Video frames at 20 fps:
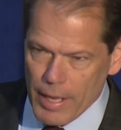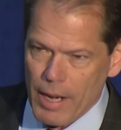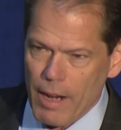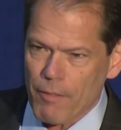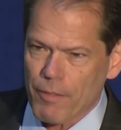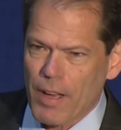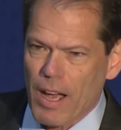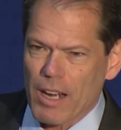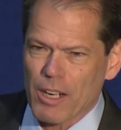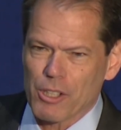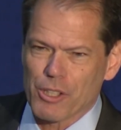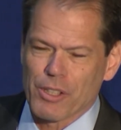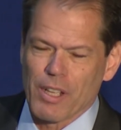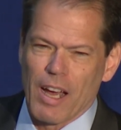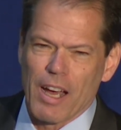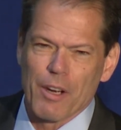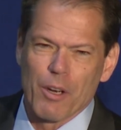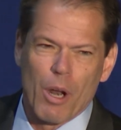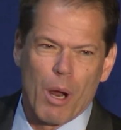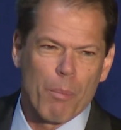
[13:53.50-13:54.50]
In
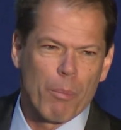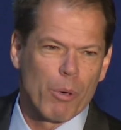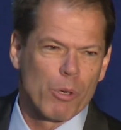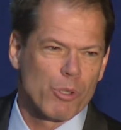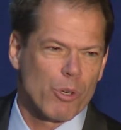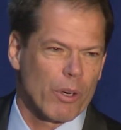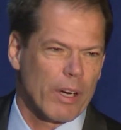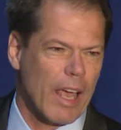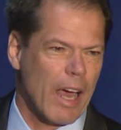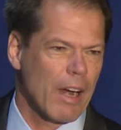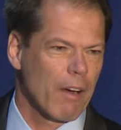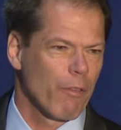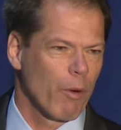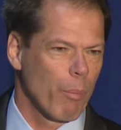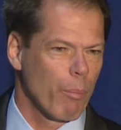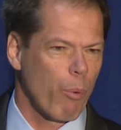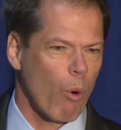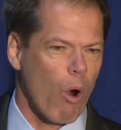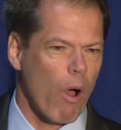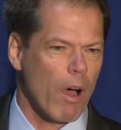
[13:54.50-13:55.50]
Afghanistan, numbers are kind of a
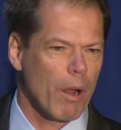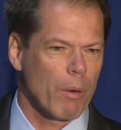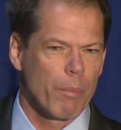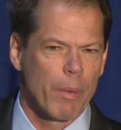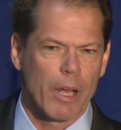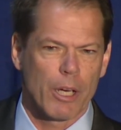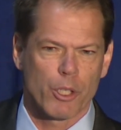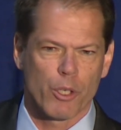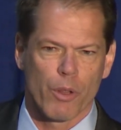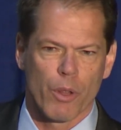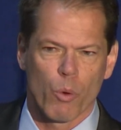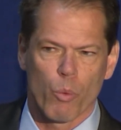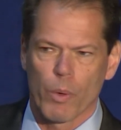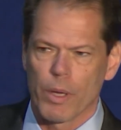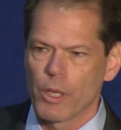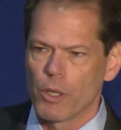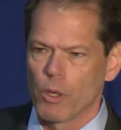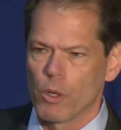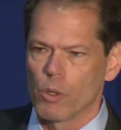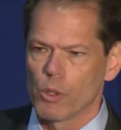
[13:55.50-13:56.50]
broad measure that we
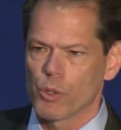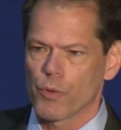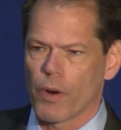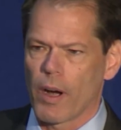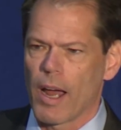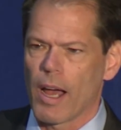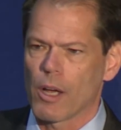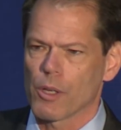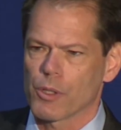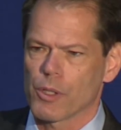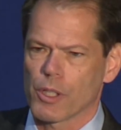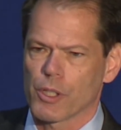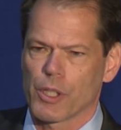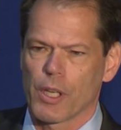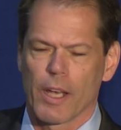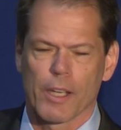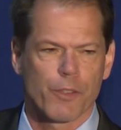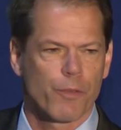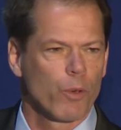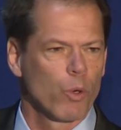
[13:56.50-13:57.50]
use for how
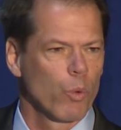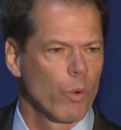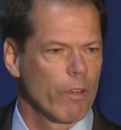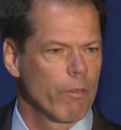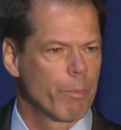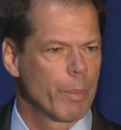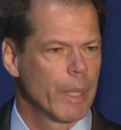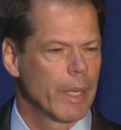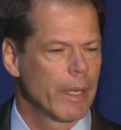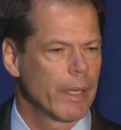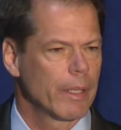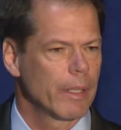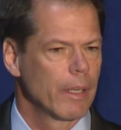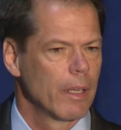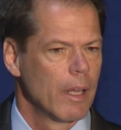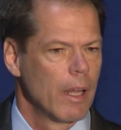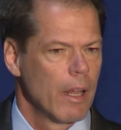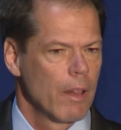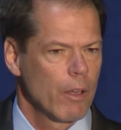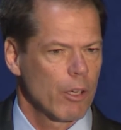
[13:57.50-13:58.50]
successful we've been.
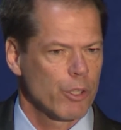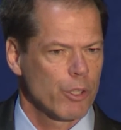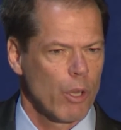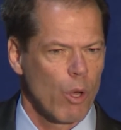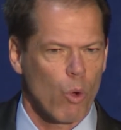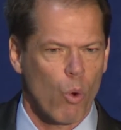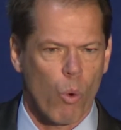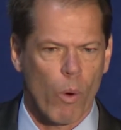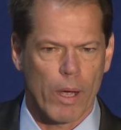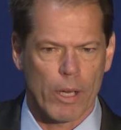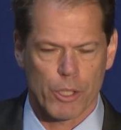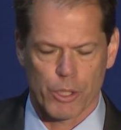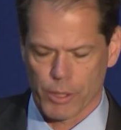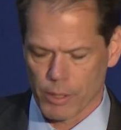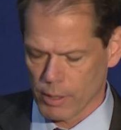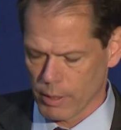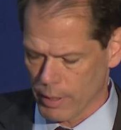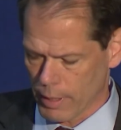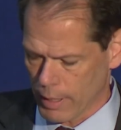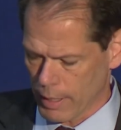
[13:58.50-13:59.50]
There's no
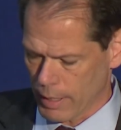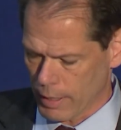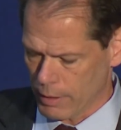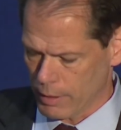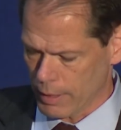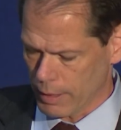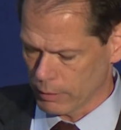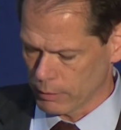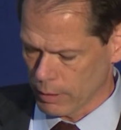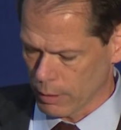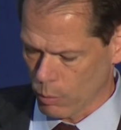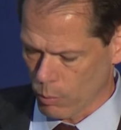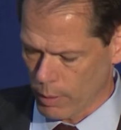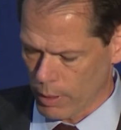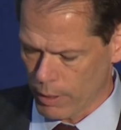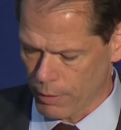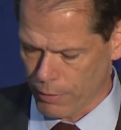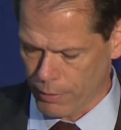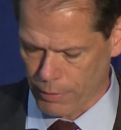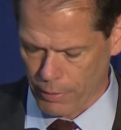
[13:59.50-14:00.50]
question that in dealing
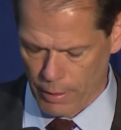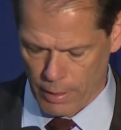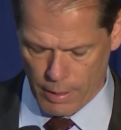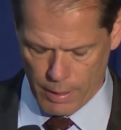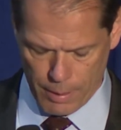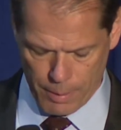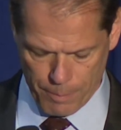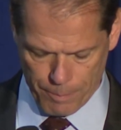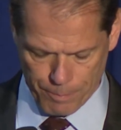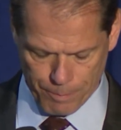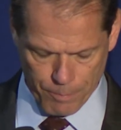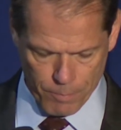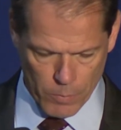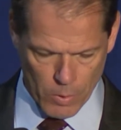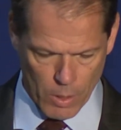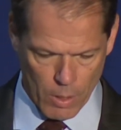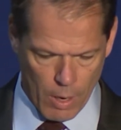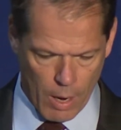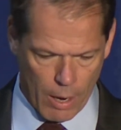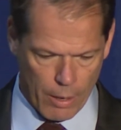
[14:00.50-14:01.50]
with um,
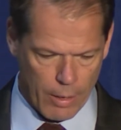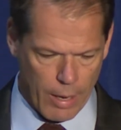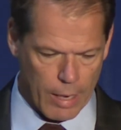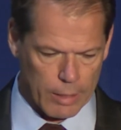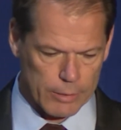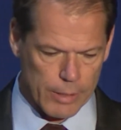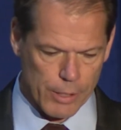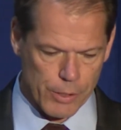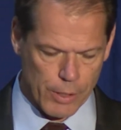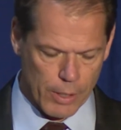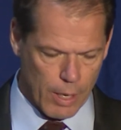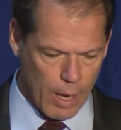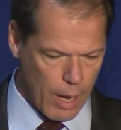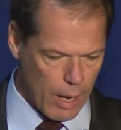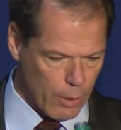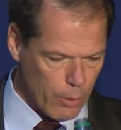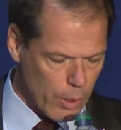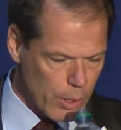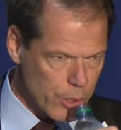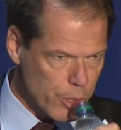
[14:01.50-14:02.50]
our colleagues in
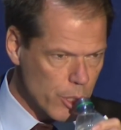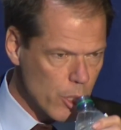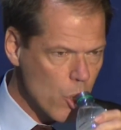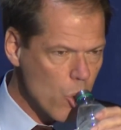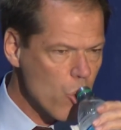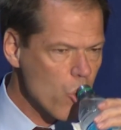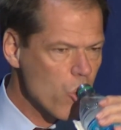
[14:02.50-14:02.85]
Congress,